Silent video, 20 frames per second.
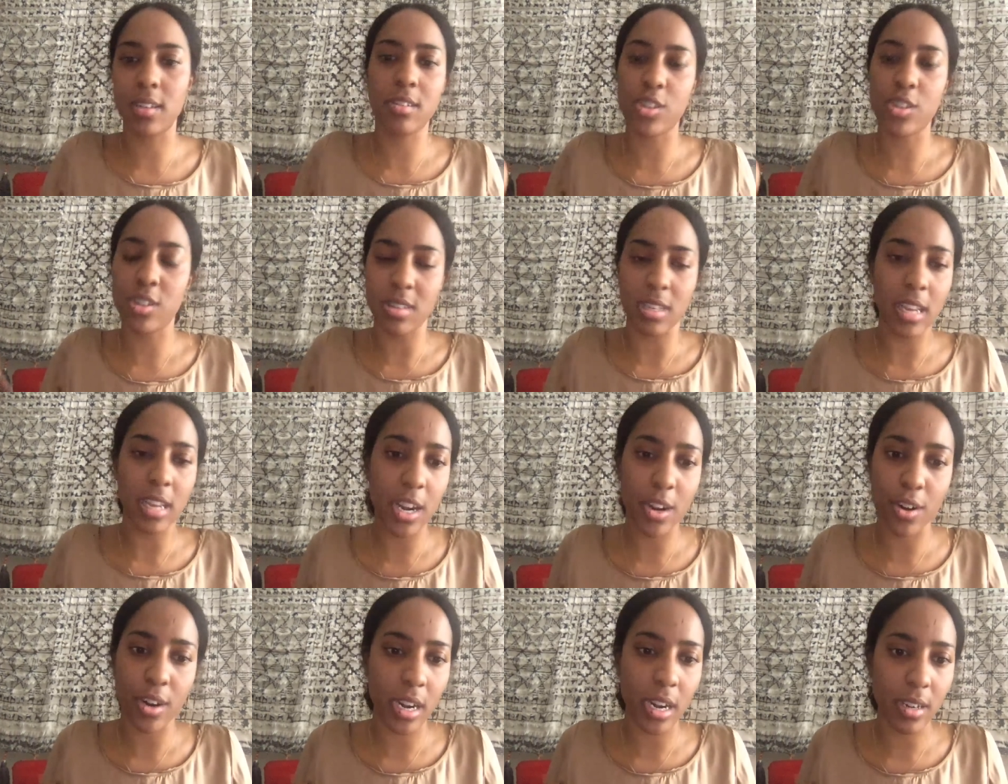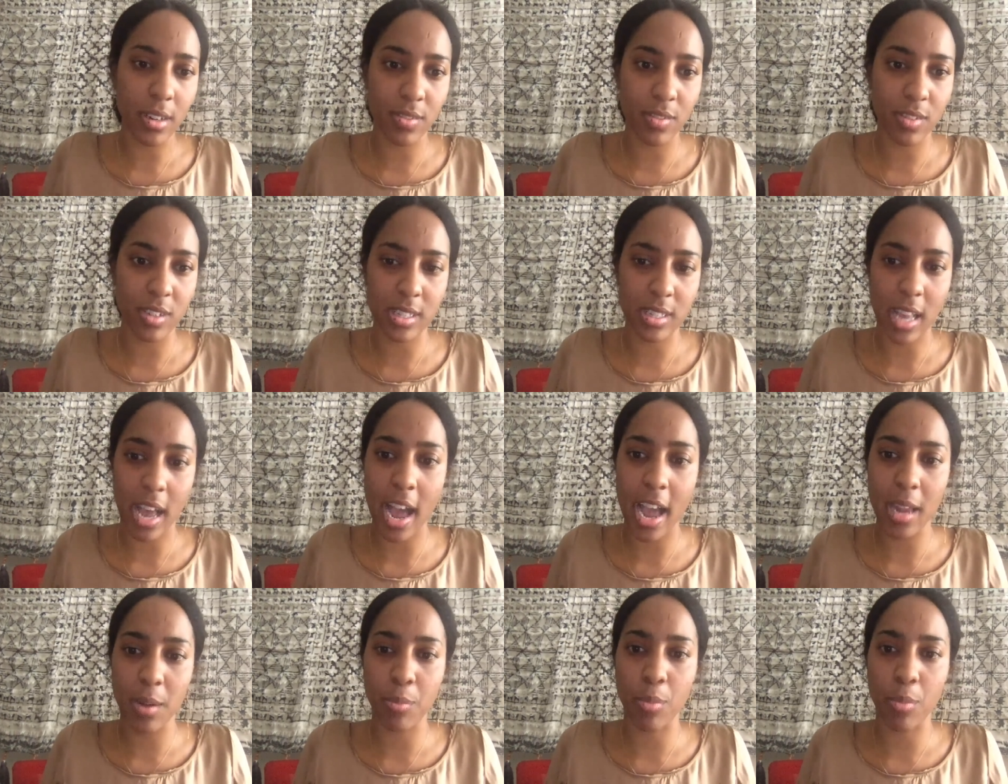It's just an iterative
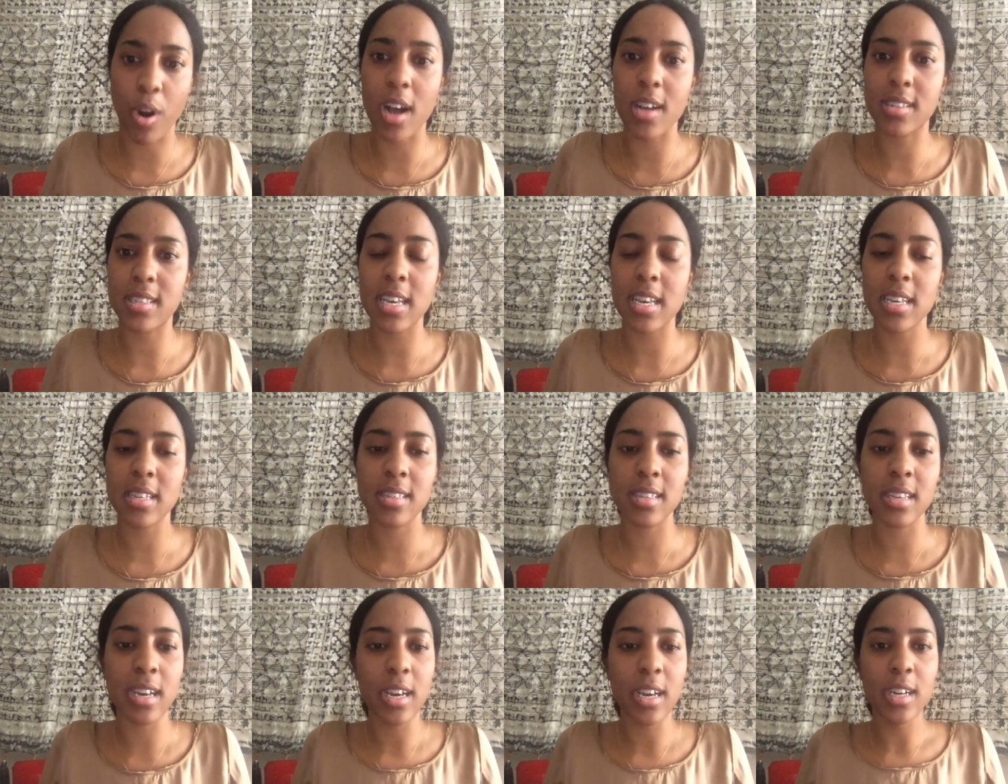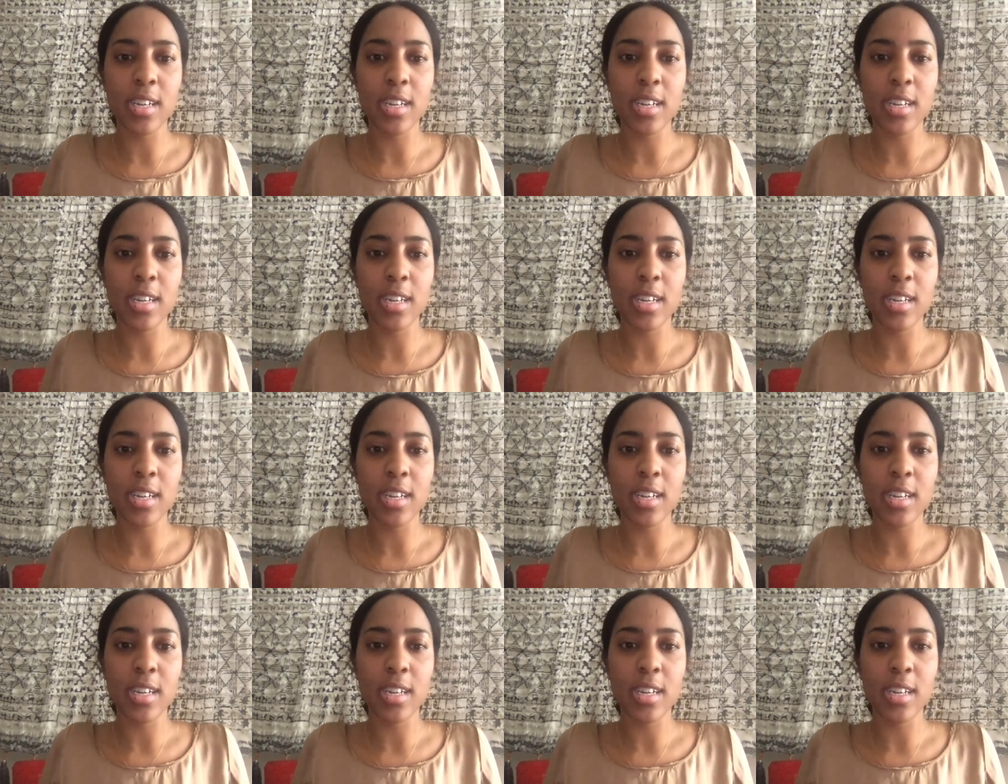design process.